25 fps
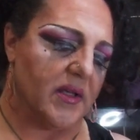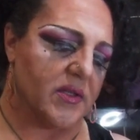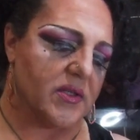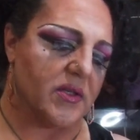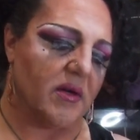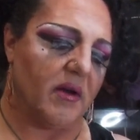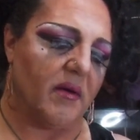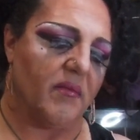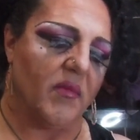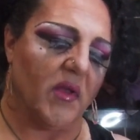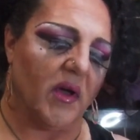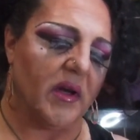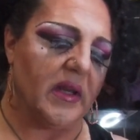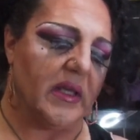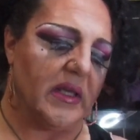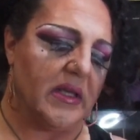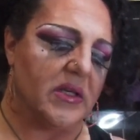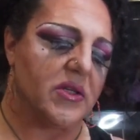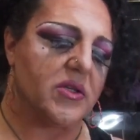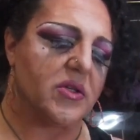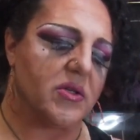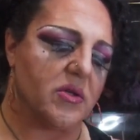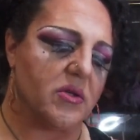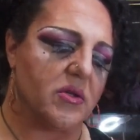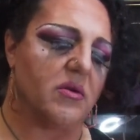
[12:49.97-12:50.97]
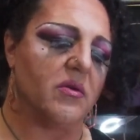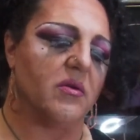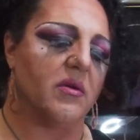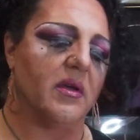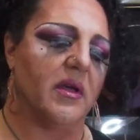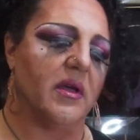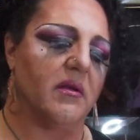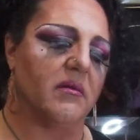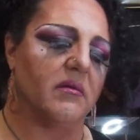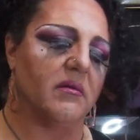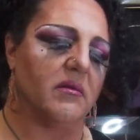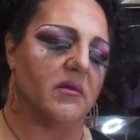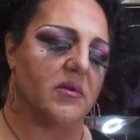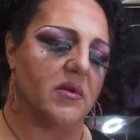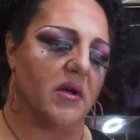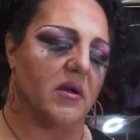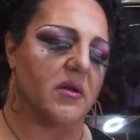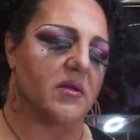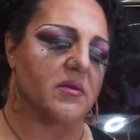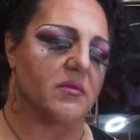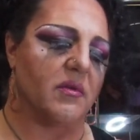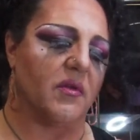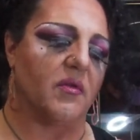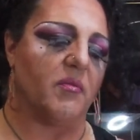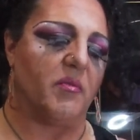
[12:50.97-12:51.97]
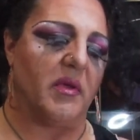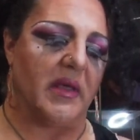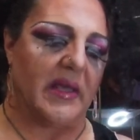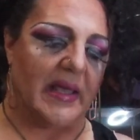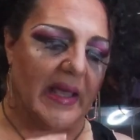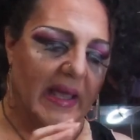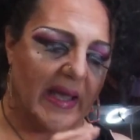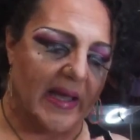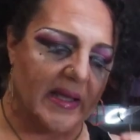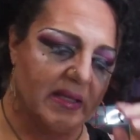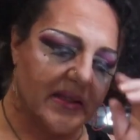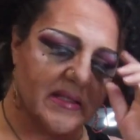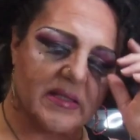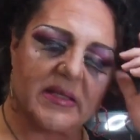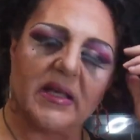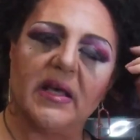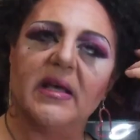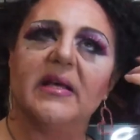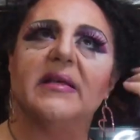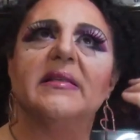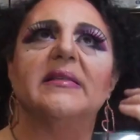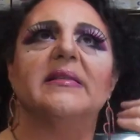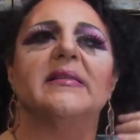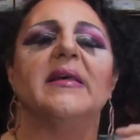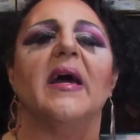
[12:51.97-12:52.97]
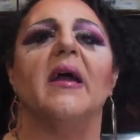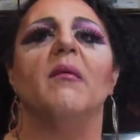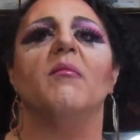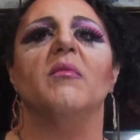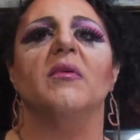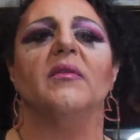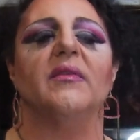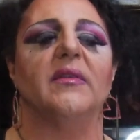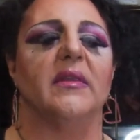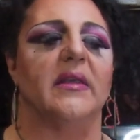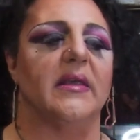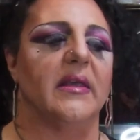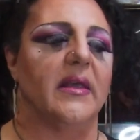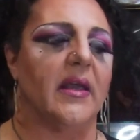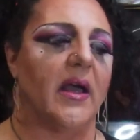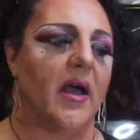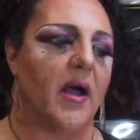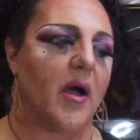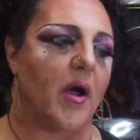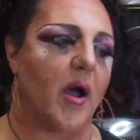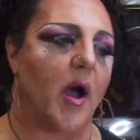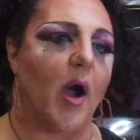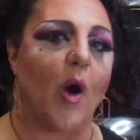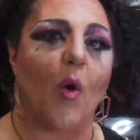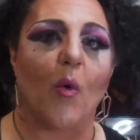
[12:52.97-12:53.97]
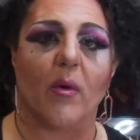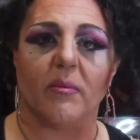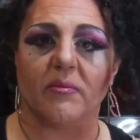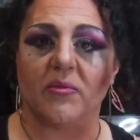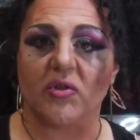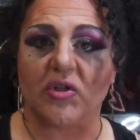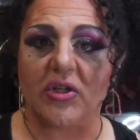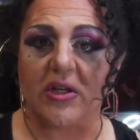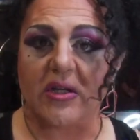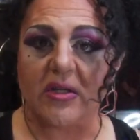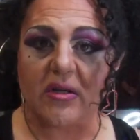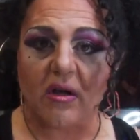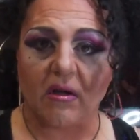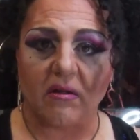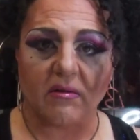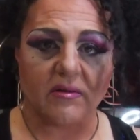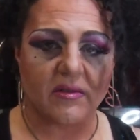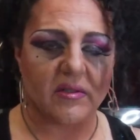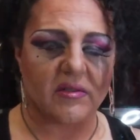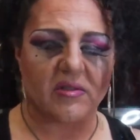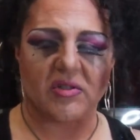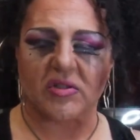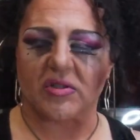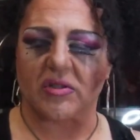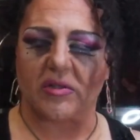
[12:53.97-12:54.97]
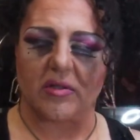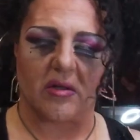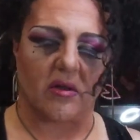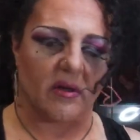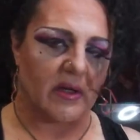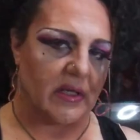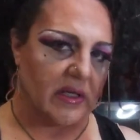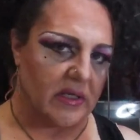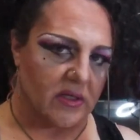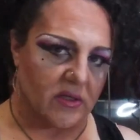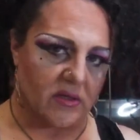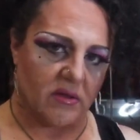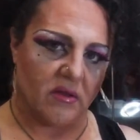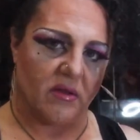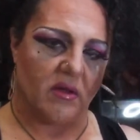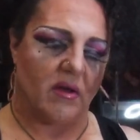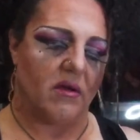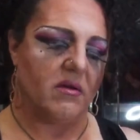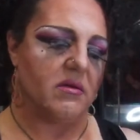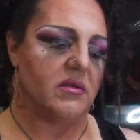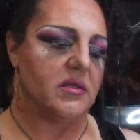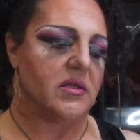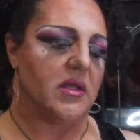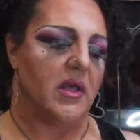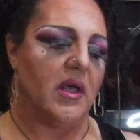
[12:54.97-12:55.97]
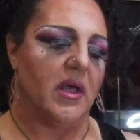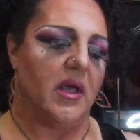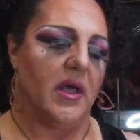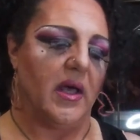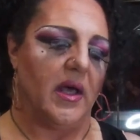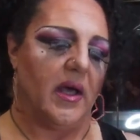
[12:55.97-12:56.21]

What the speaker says: So I'm not into dolls with big heads. Same with the OMG dolls, just not into those.